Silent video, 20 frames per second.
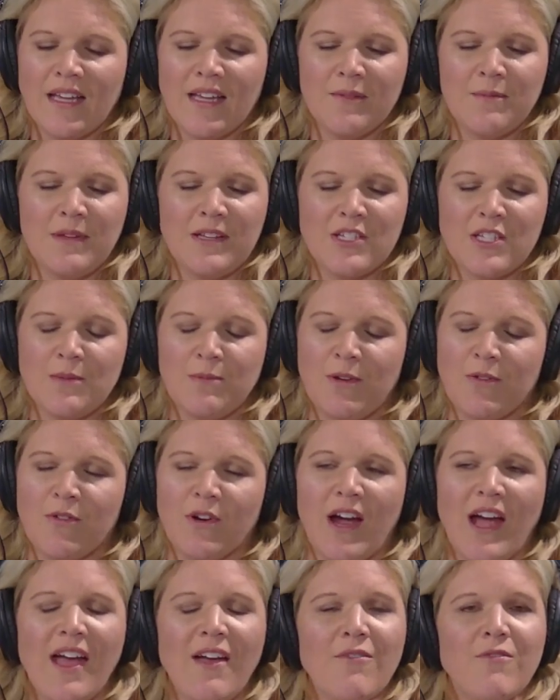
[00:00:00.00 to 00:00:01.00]
like I mentioned
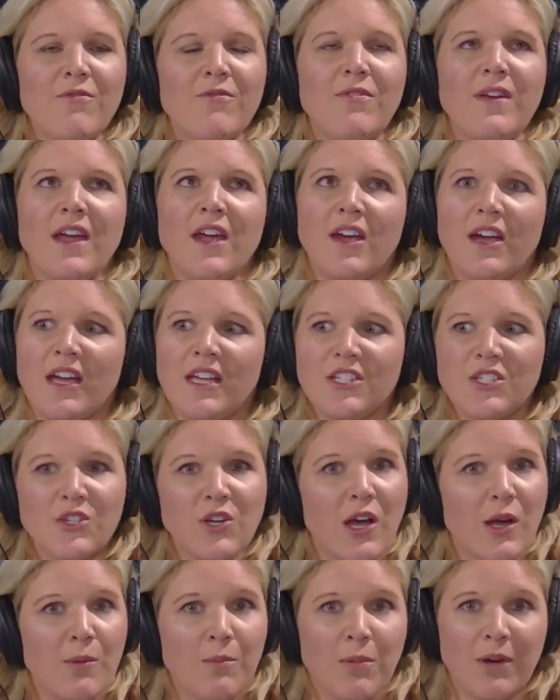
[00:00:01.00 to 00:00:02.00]
before, I have very
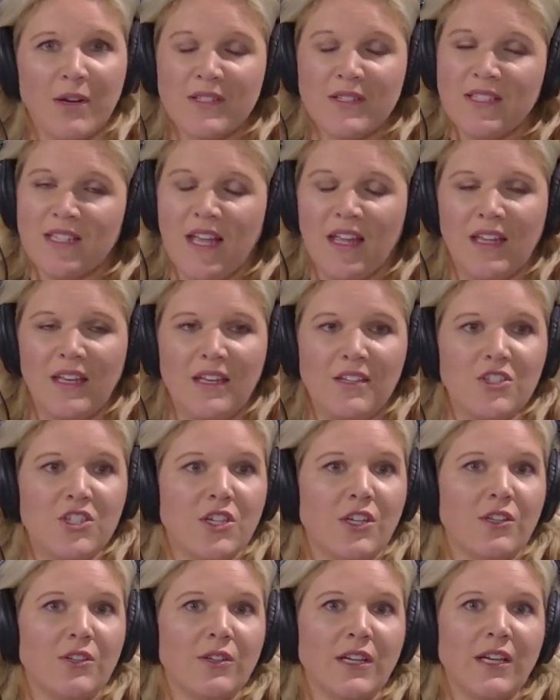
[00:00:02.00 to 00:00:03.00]
strong personality
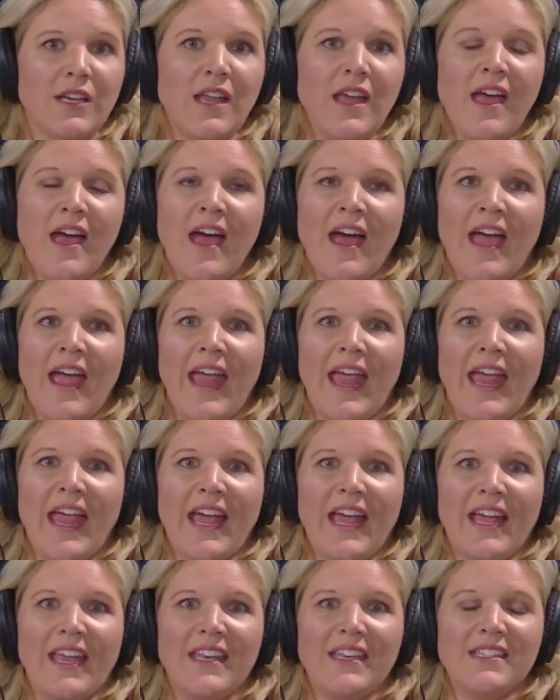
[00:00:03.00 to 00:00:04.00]
children,
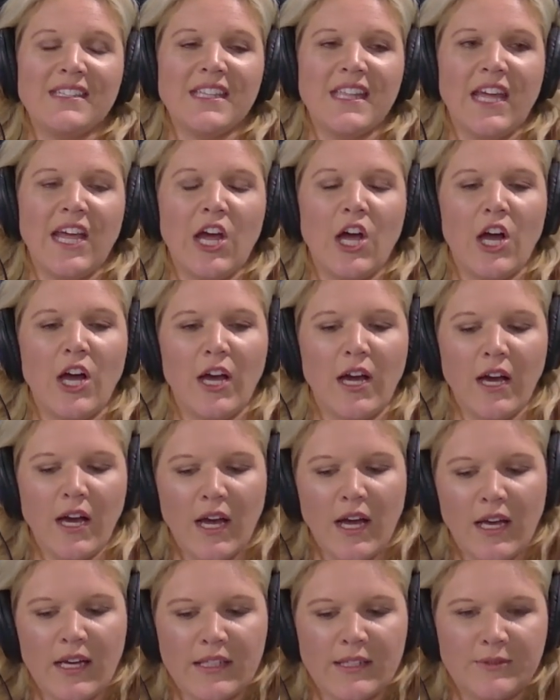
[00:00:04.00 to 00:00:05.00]
and they are,
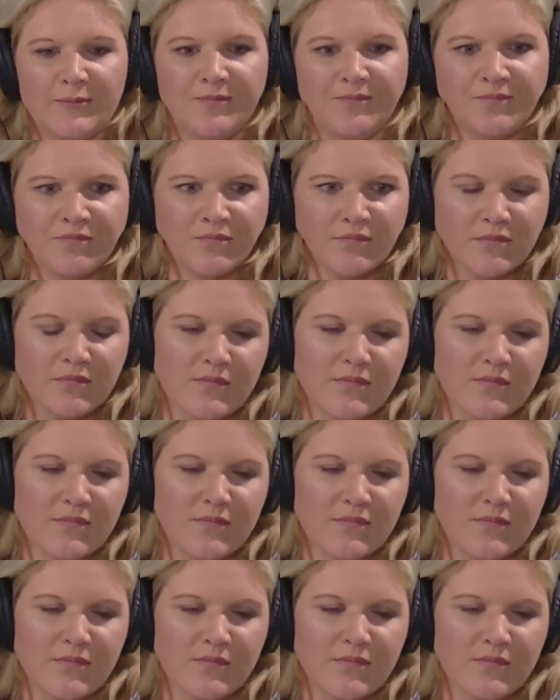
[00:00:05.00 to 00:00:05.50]
um,